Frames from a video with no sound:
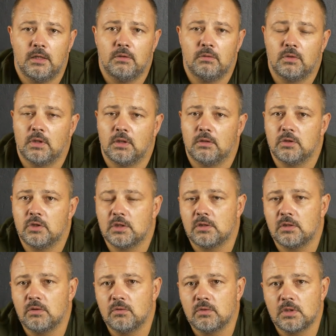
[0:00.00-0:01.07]
you can
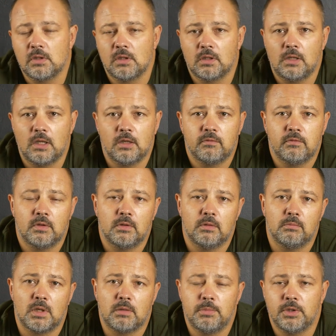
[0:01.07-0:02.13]
just use it like the
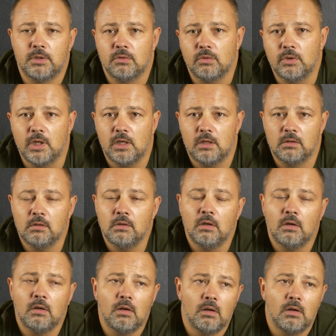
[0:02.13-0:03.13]
barbecue grill,